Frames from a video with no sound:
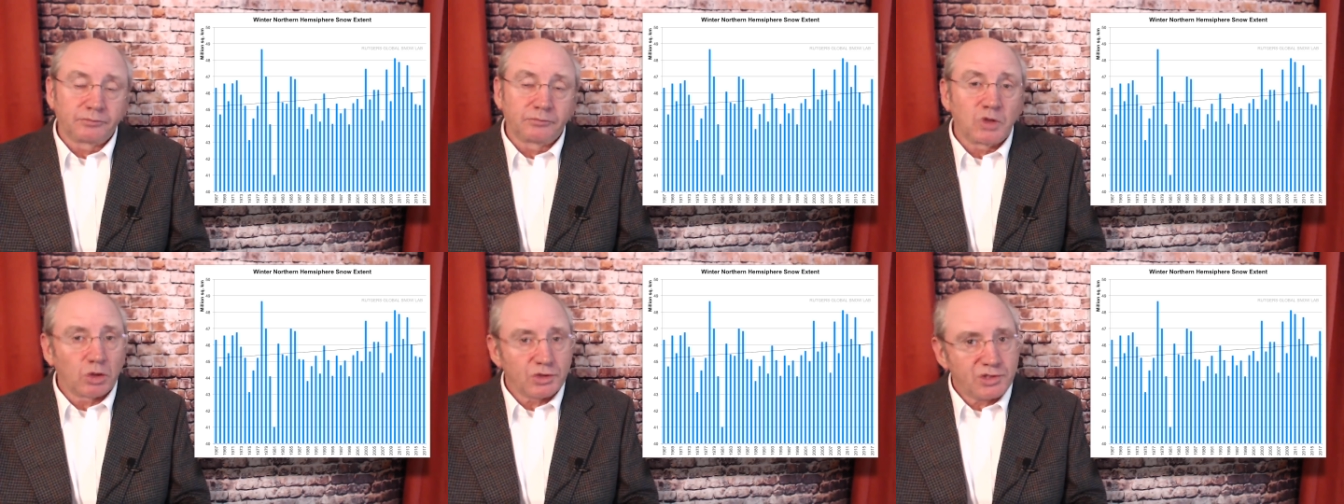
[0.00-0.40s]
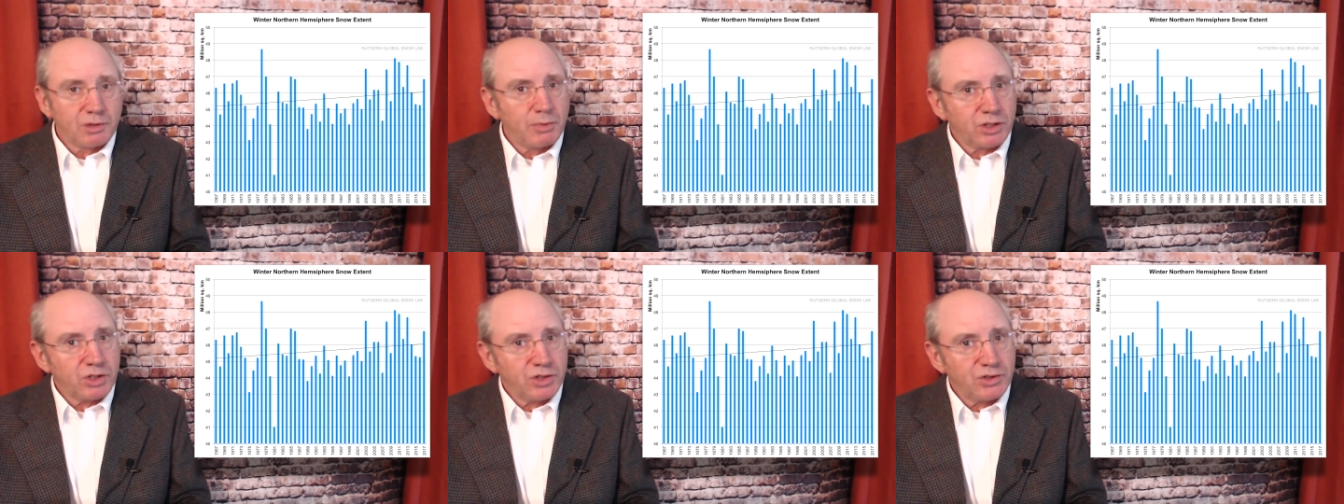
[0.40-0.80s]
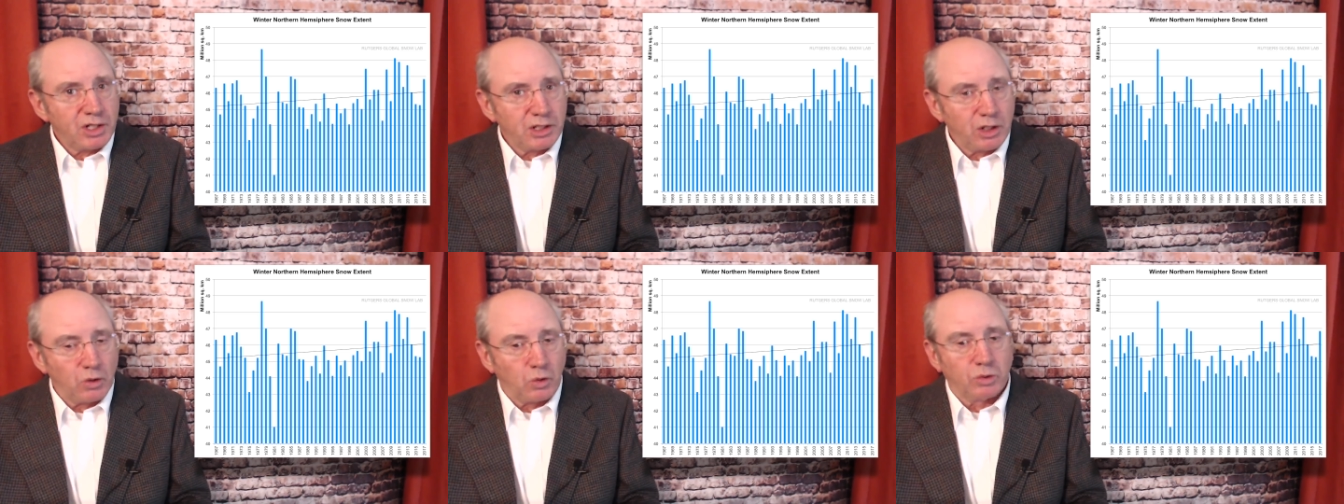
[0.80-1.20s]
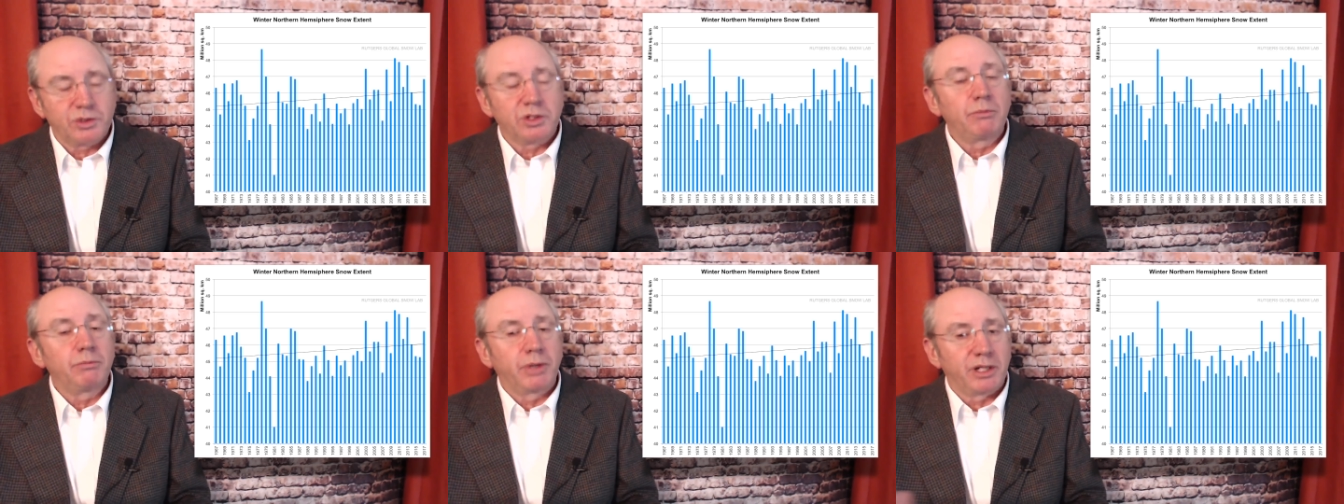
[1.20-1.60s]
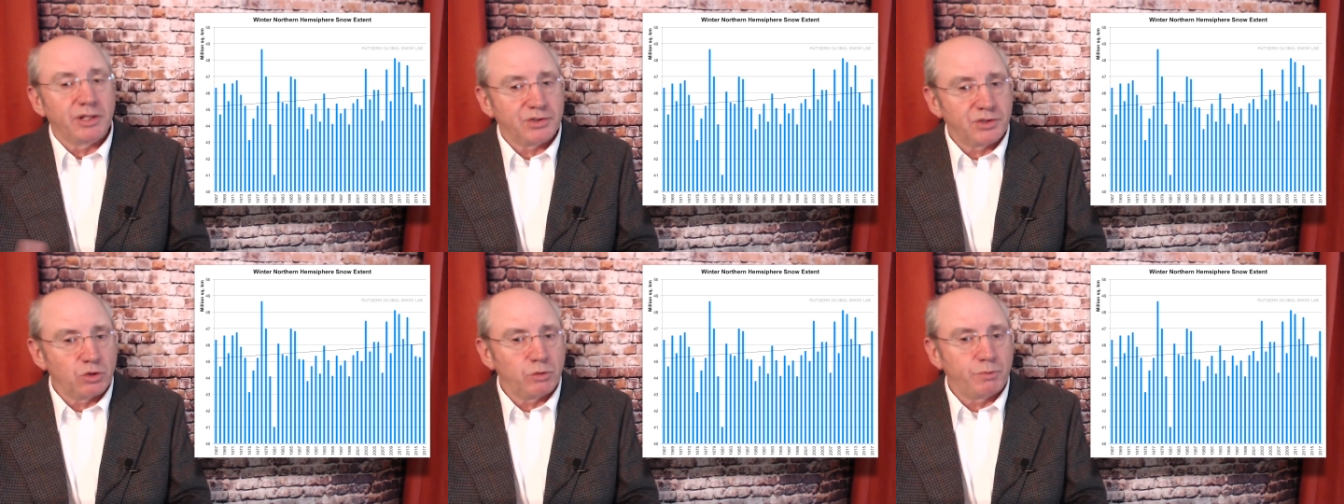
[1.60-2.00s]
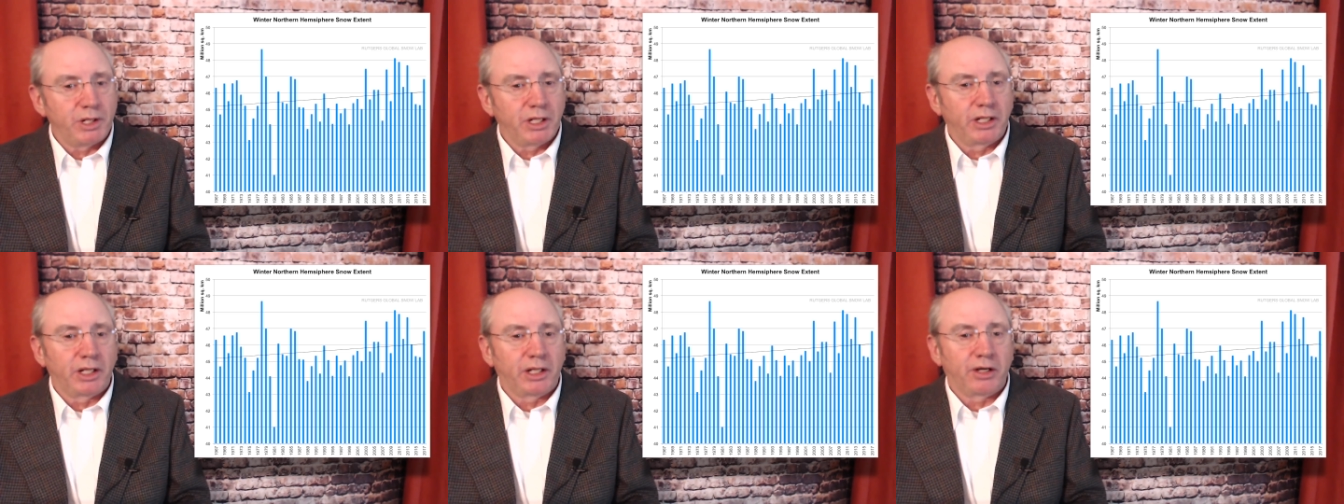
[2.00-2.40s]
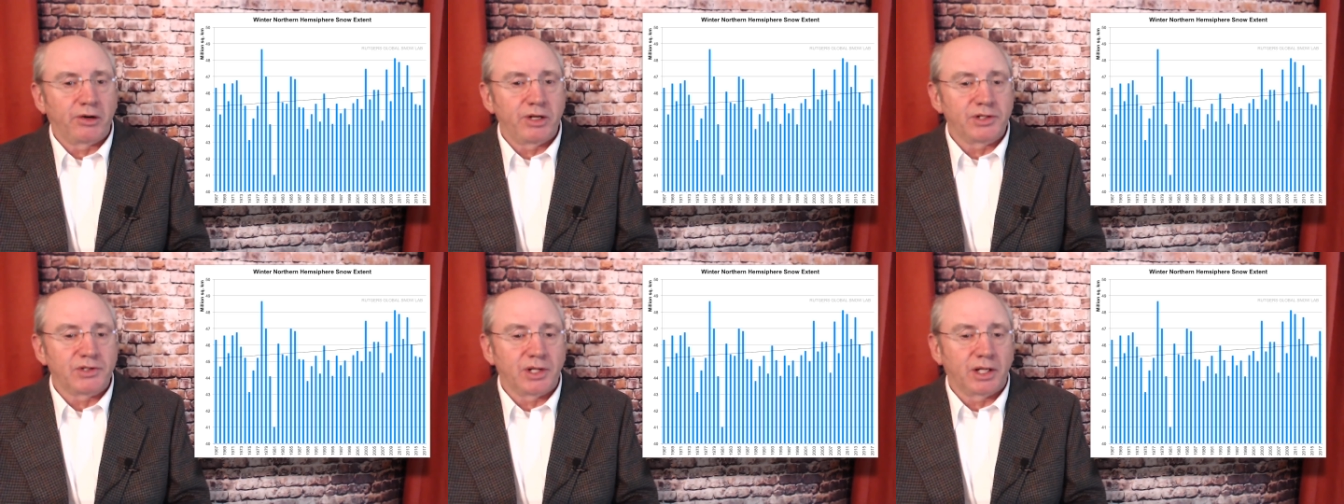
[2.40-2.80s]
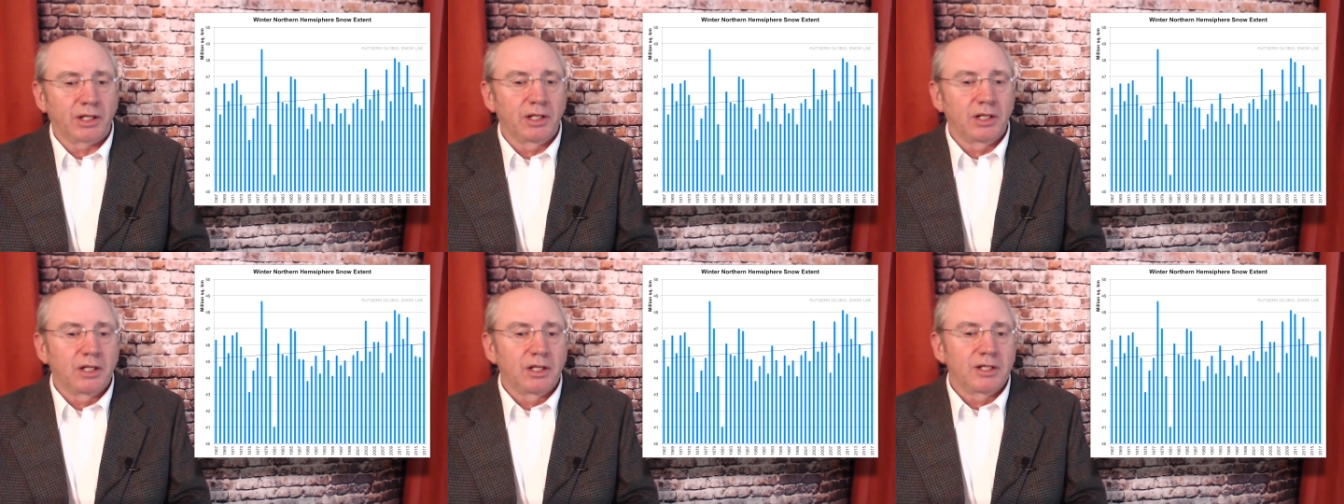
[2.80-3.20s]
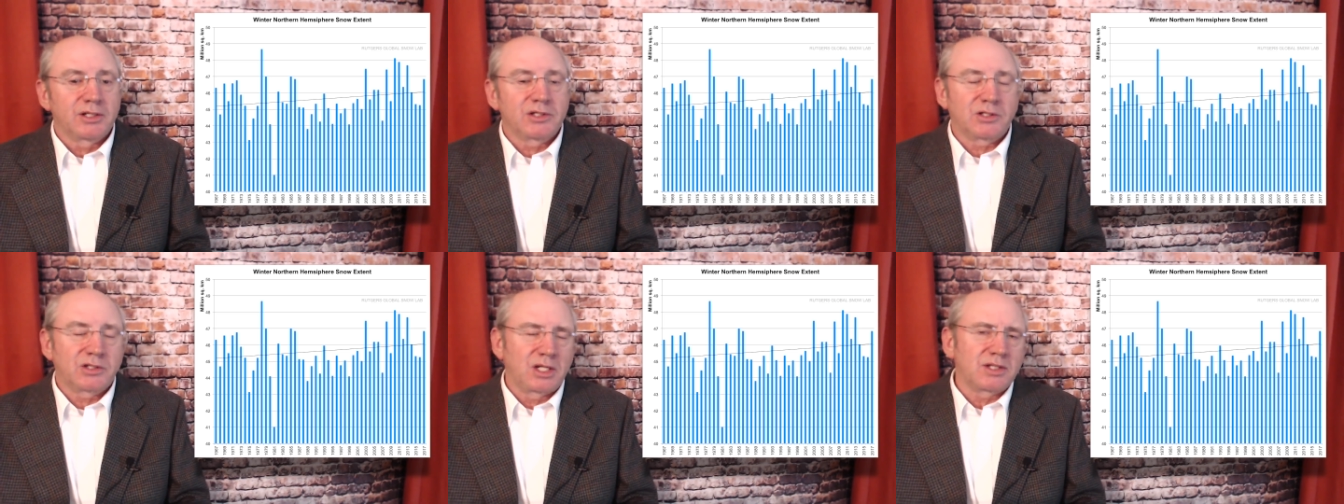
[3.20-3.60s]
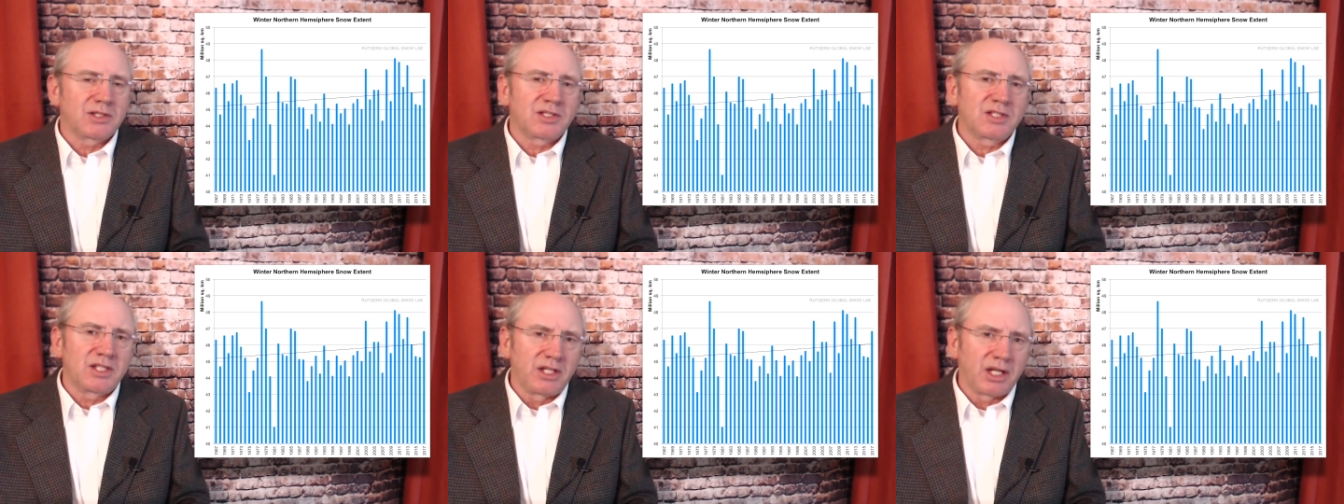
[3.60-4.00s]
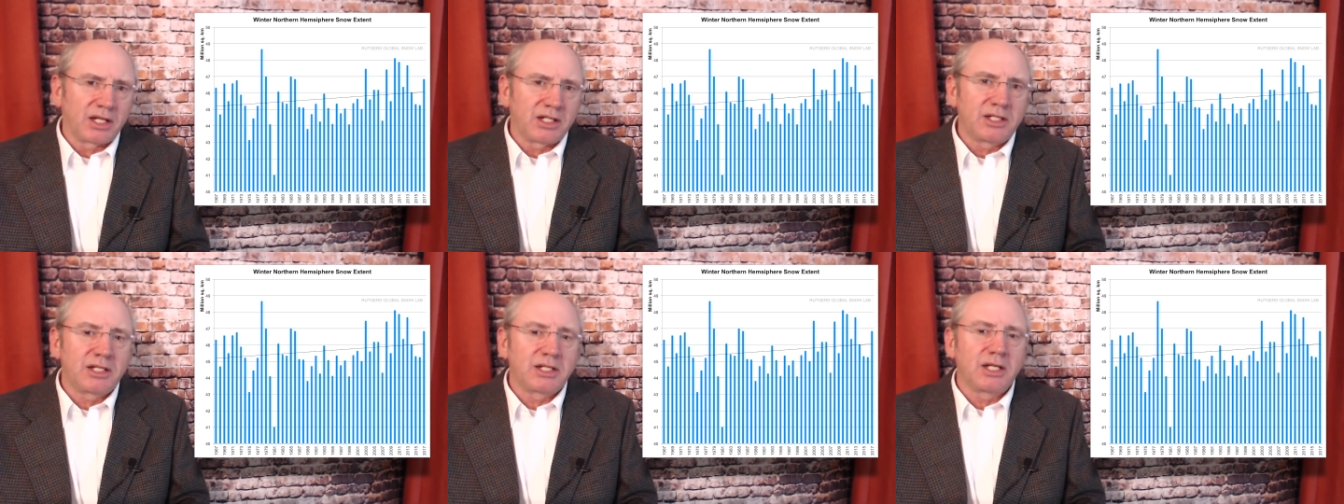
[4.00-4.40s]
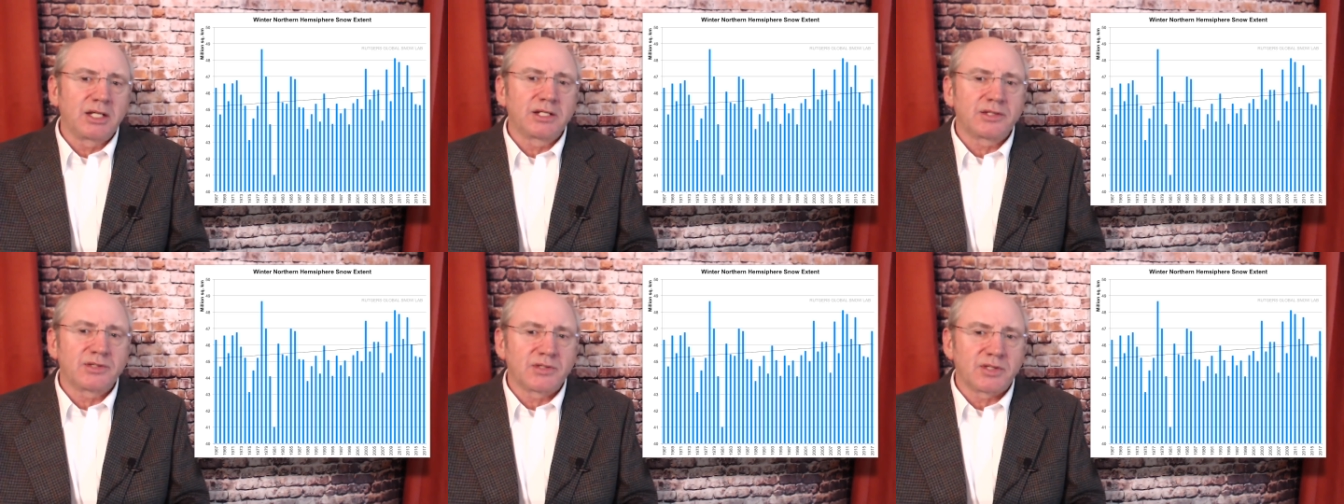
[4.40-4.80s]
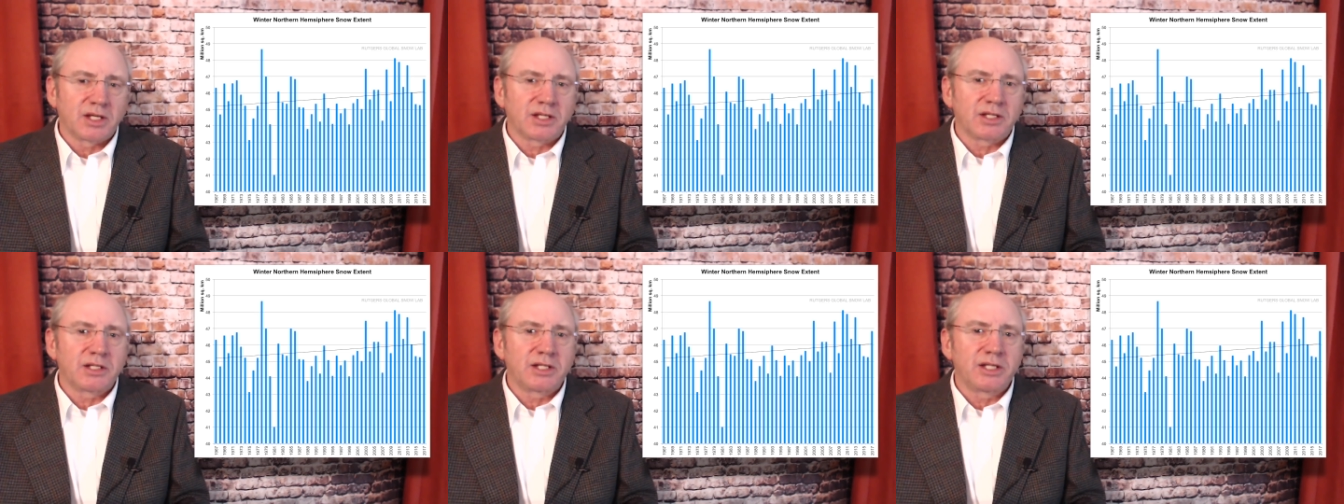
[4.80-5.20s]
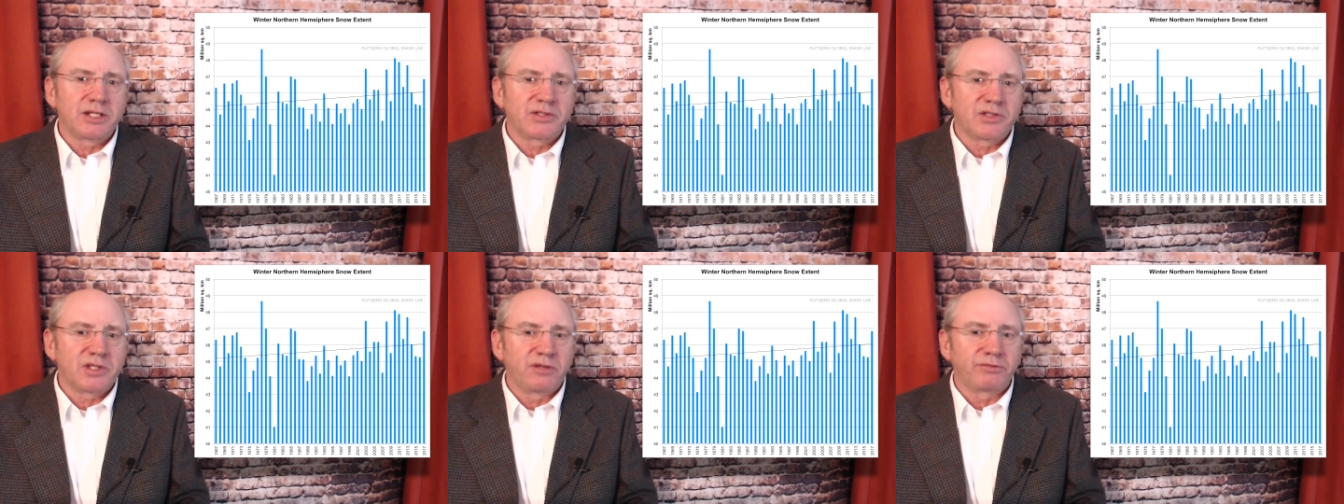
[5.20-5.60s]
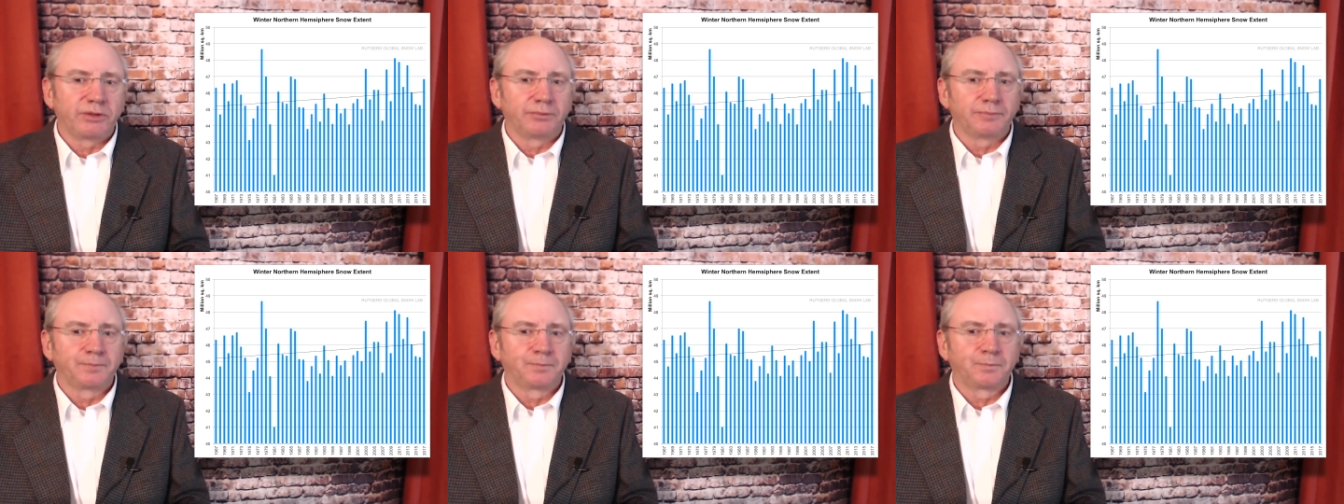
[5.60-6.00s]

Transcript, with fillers: Not so much as in the autumn, but it's still been increasing since 1967.